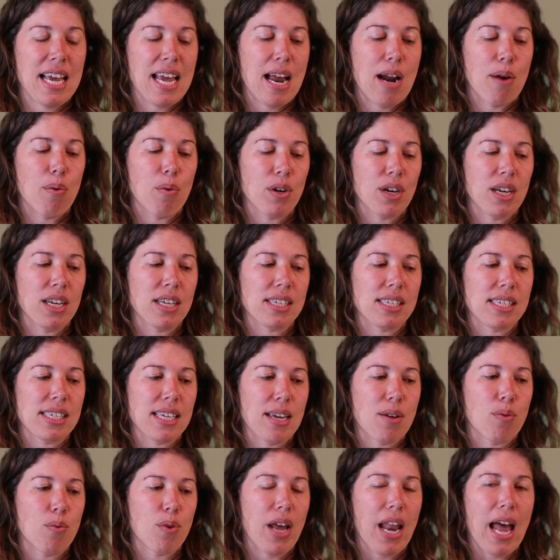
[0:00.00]
And we're gonna
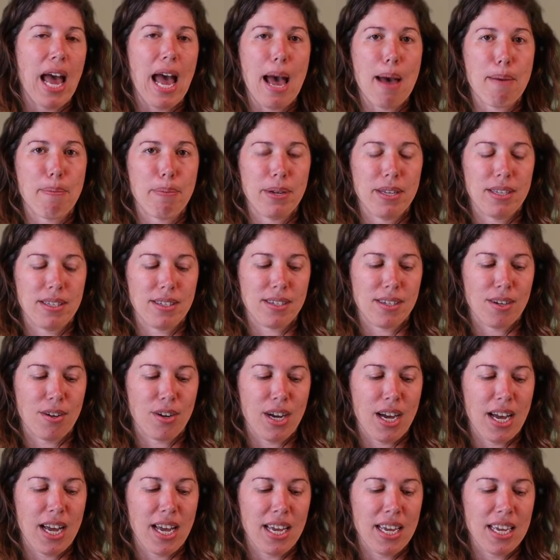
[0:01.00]
see what happens,
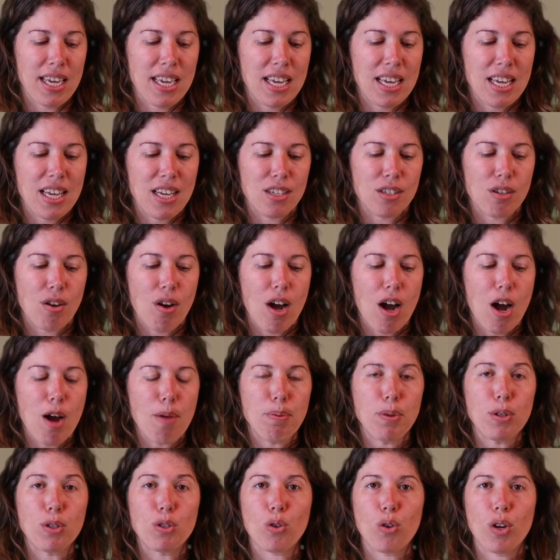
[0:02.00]
okay? So I hope
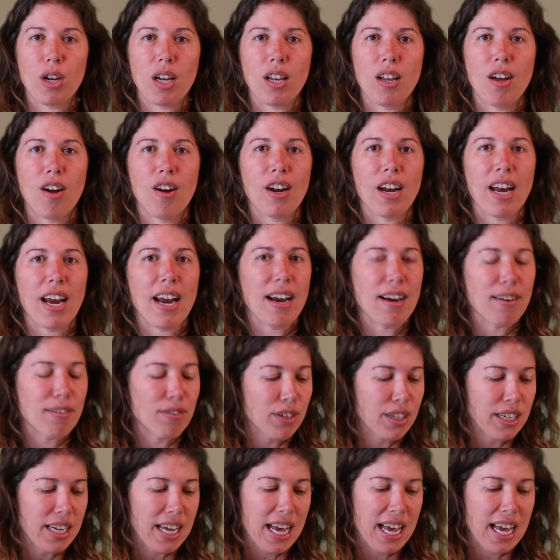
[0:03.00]
you join along
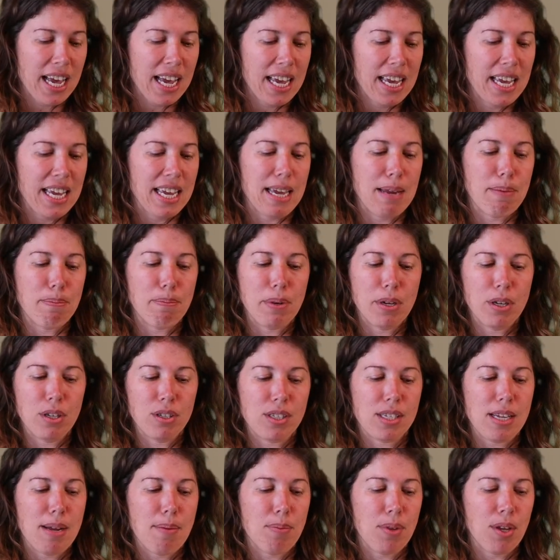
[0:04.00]
every day and build
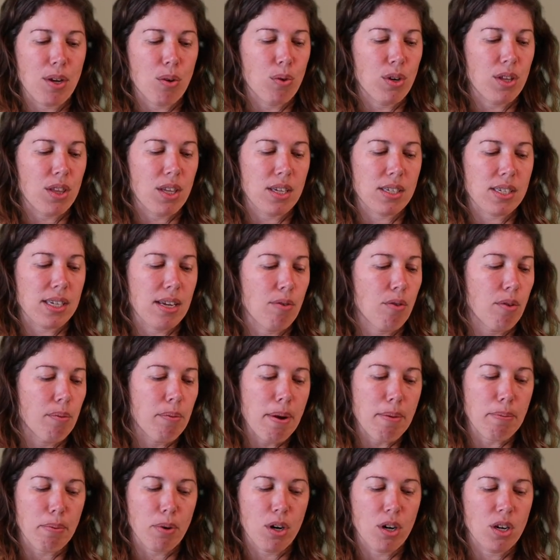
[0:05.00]
something with us. And
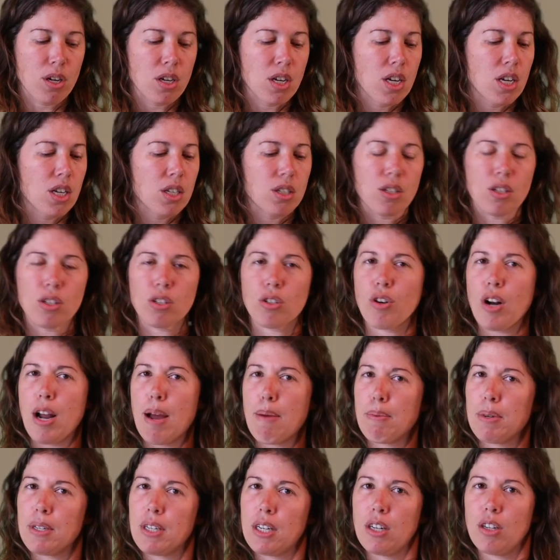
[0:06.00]
remember, just
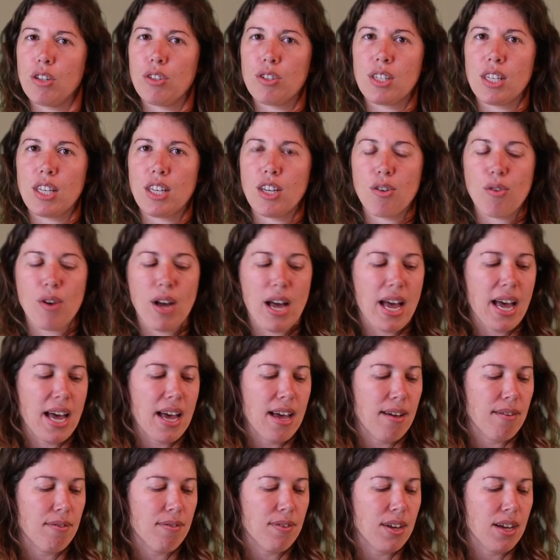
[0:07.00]
grab materials that you
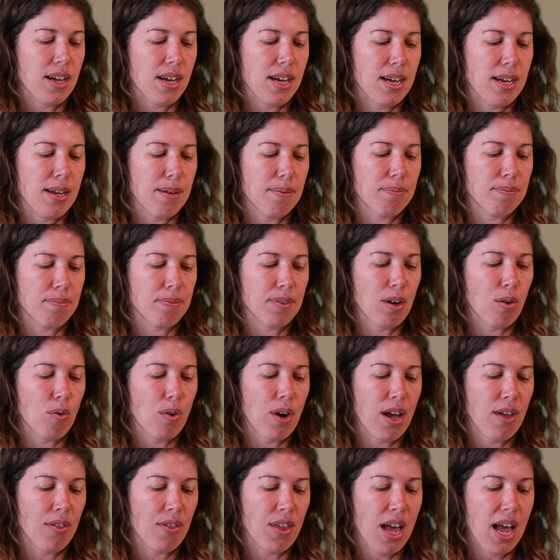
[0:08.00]
have
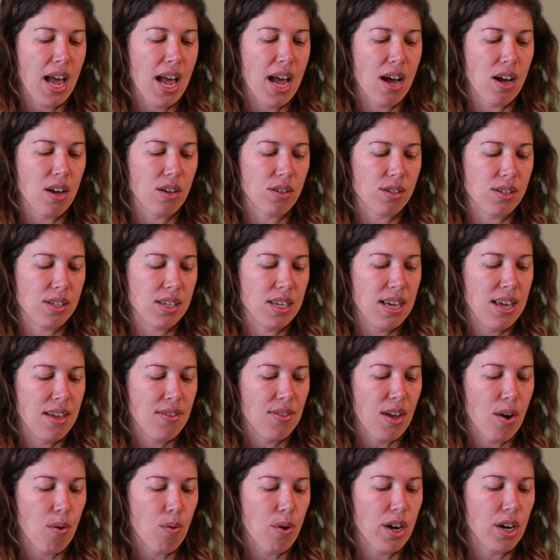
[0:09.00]
around the house.
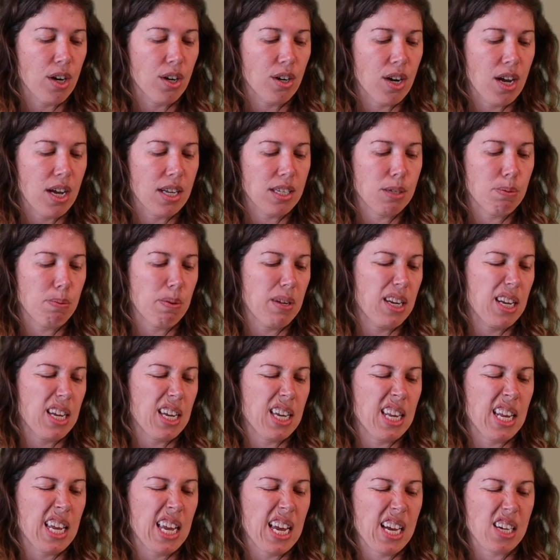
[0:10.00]
That way you're not spending
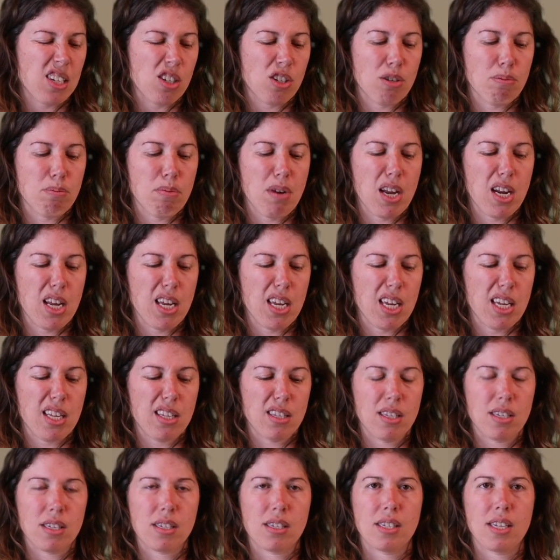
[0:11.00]
any extra money
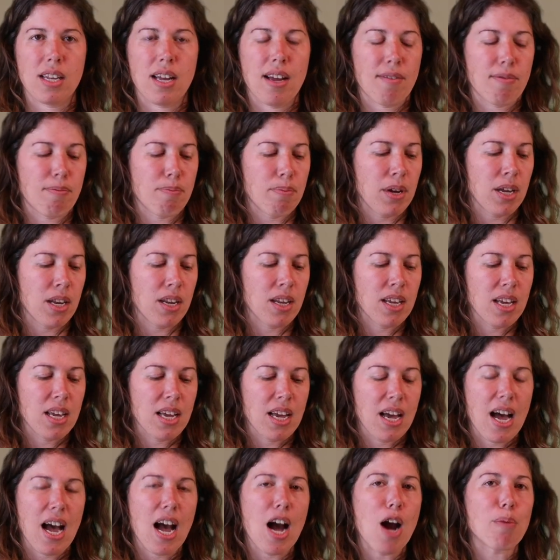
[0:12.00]
getting this stuff. But
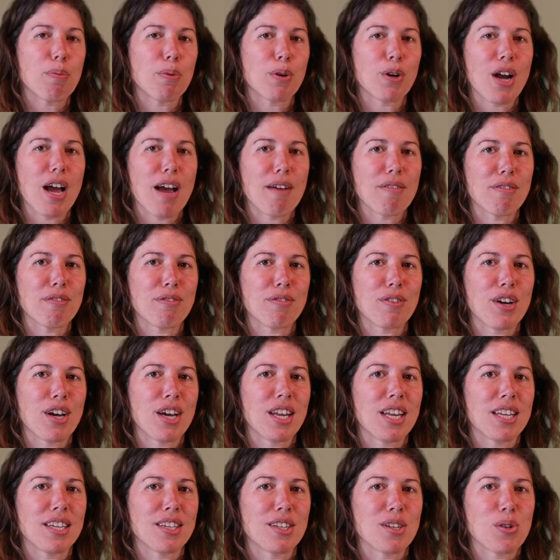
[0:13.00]
I hope you're having
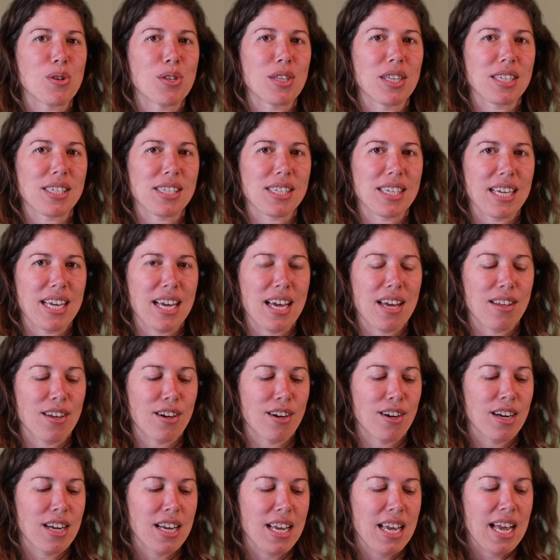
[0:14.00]
fun and doing this together.
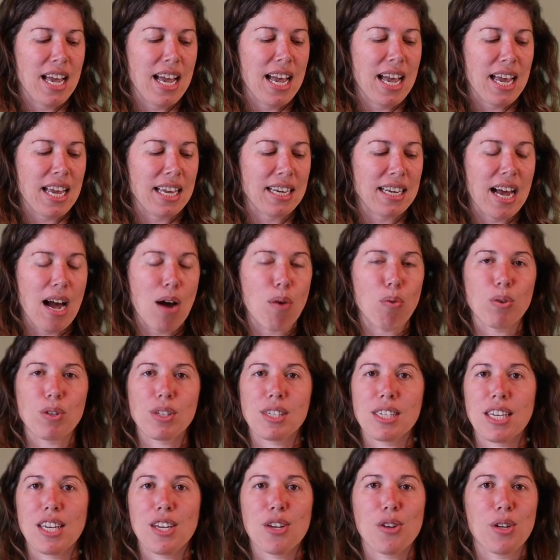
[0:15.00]
And I will
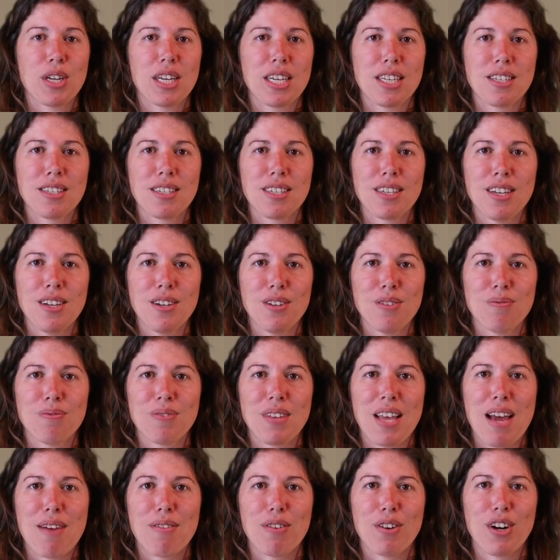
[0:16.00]
see you again soon.
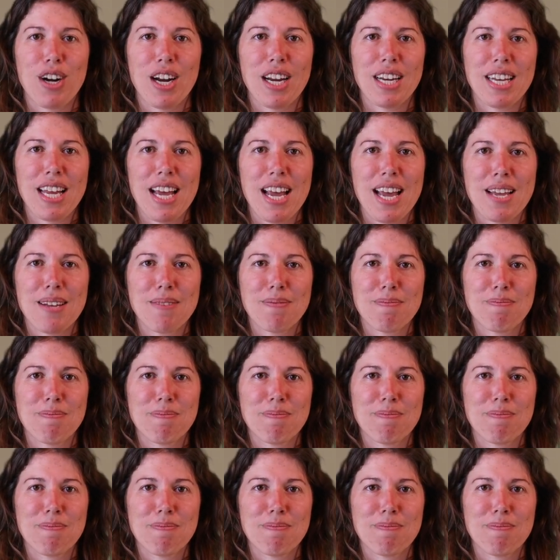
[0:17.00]
Have a great day.